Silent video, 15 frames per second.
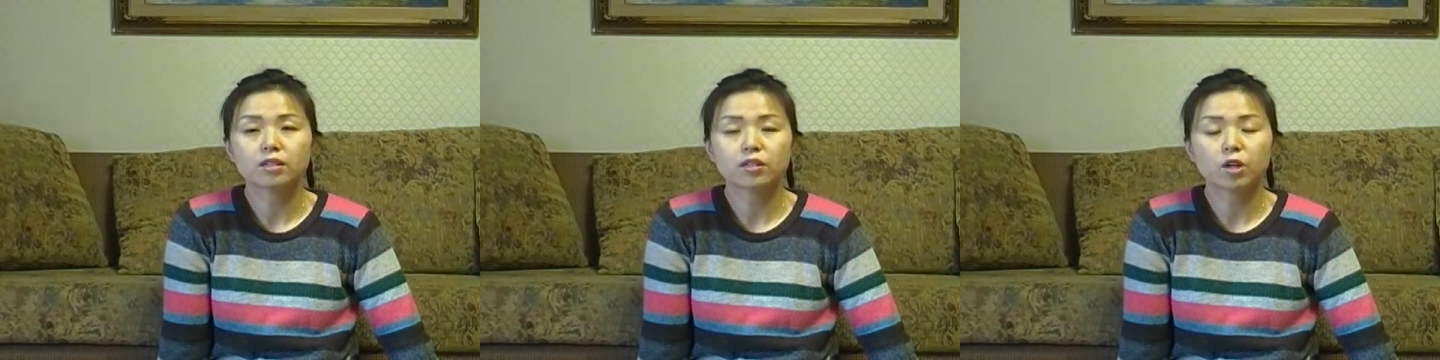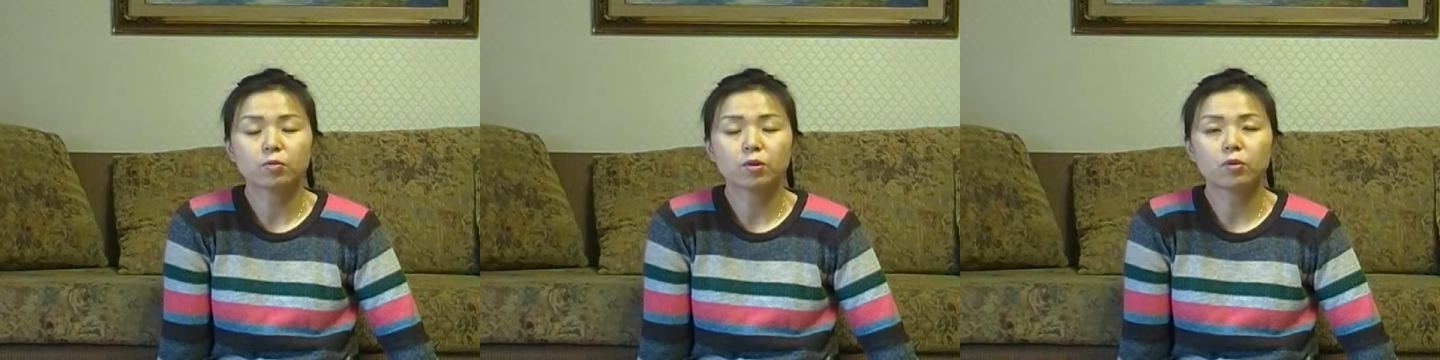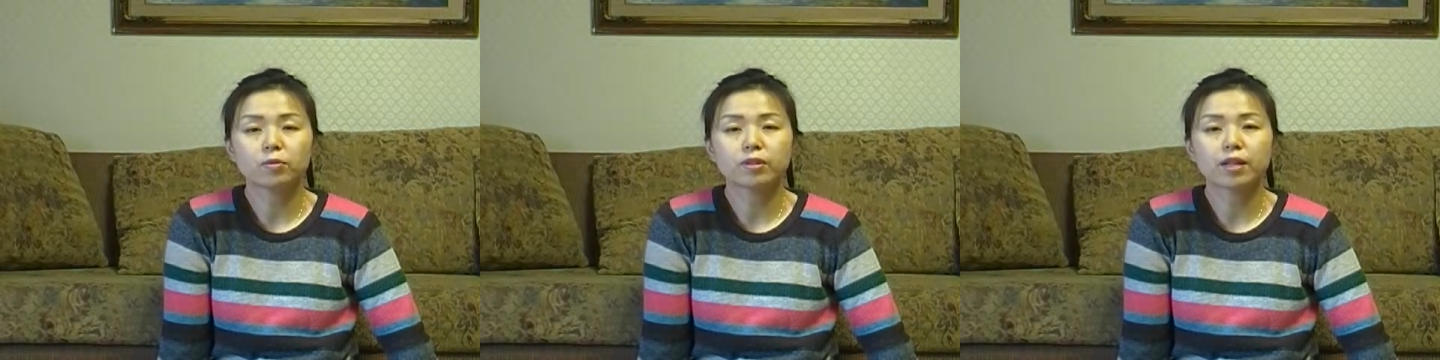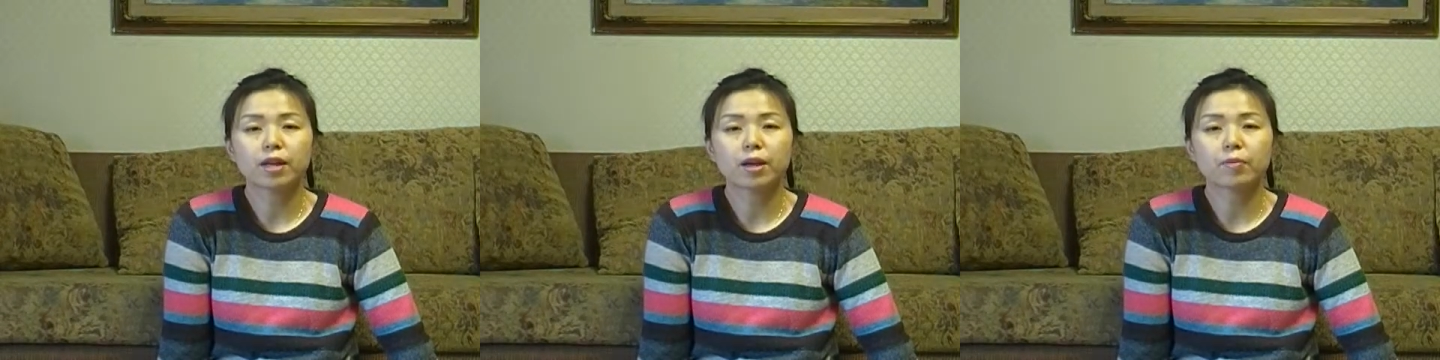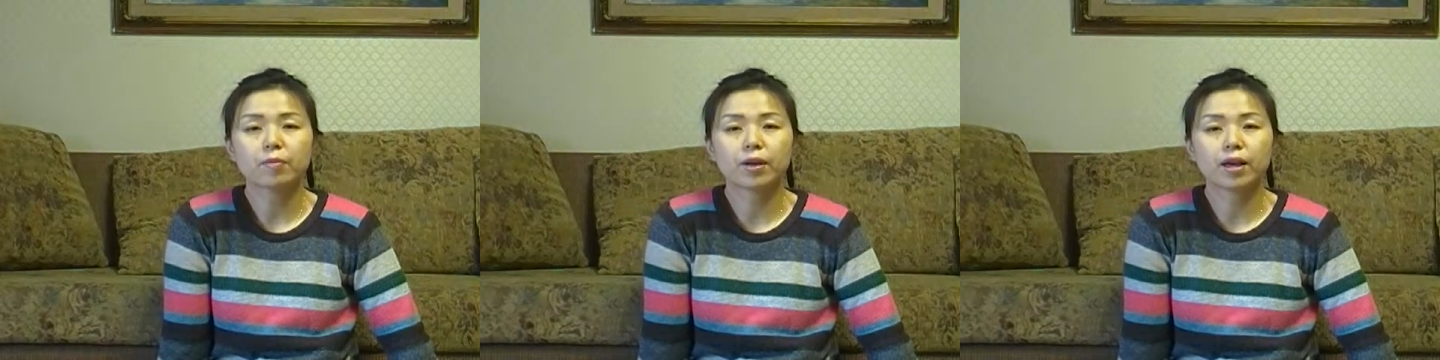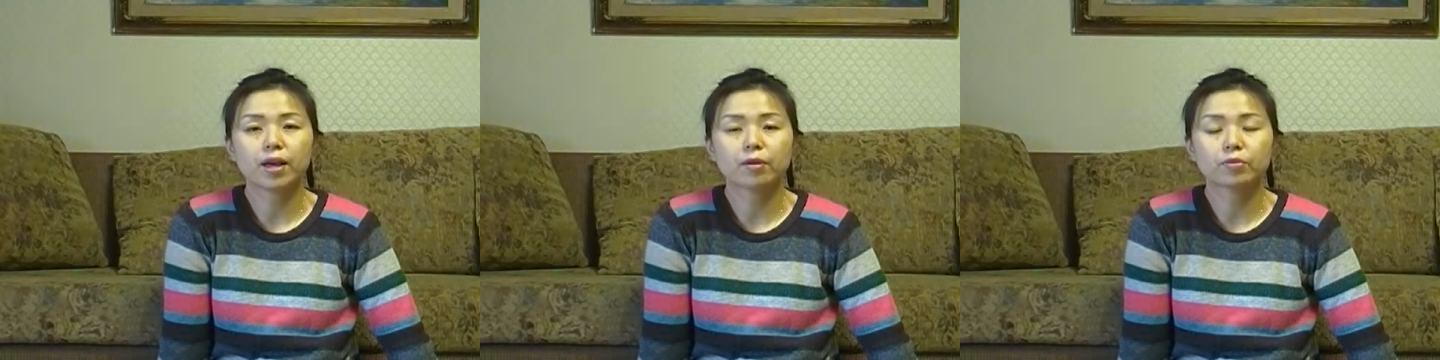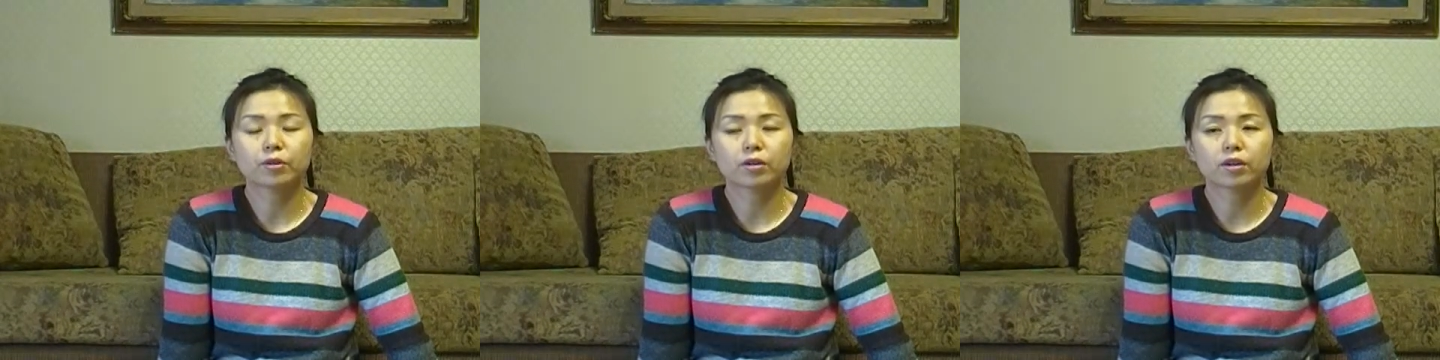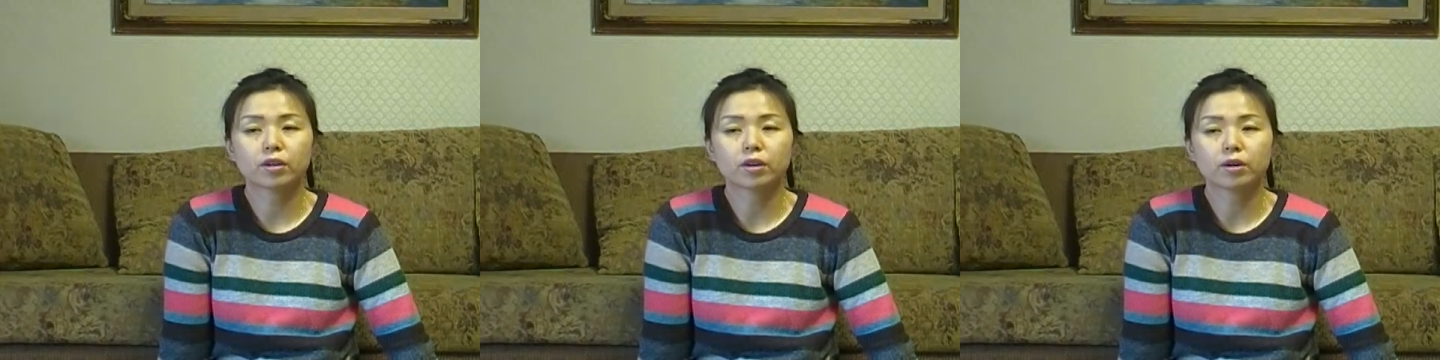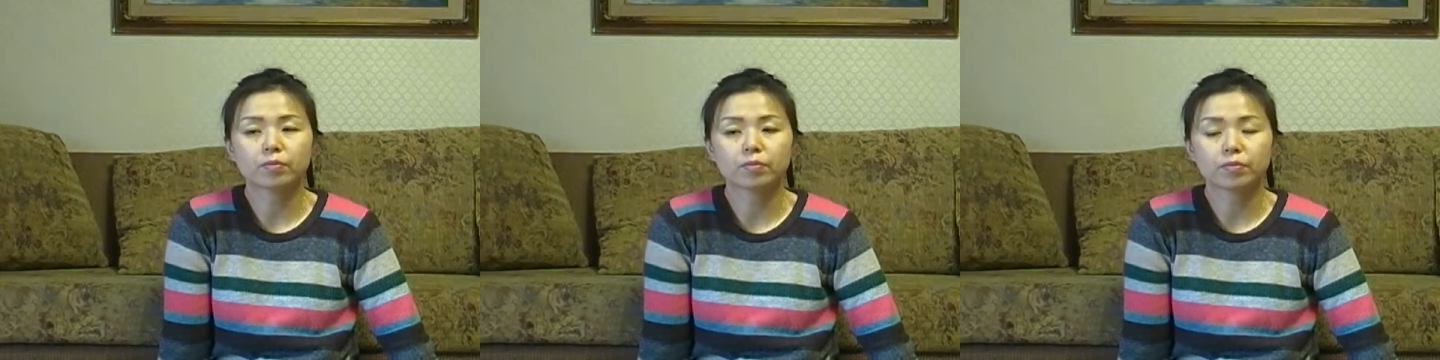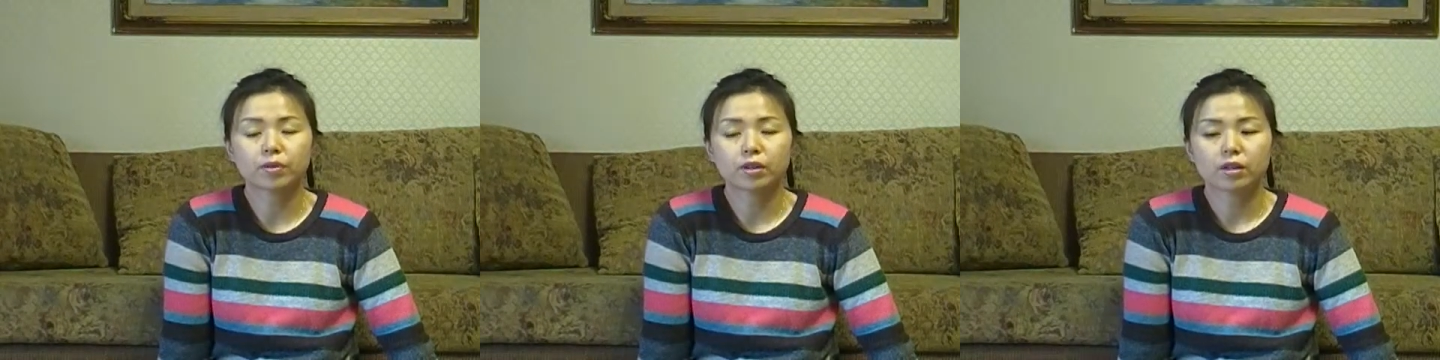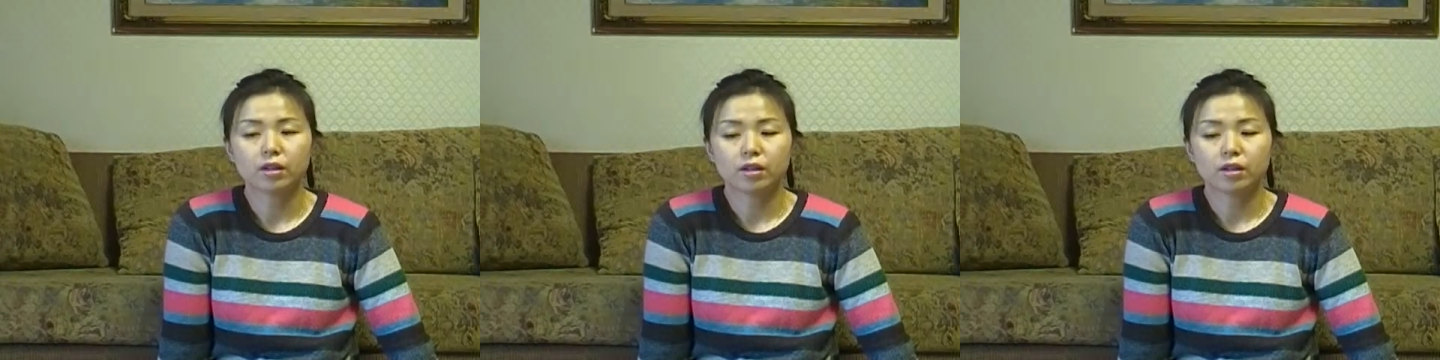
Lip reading: some of them have come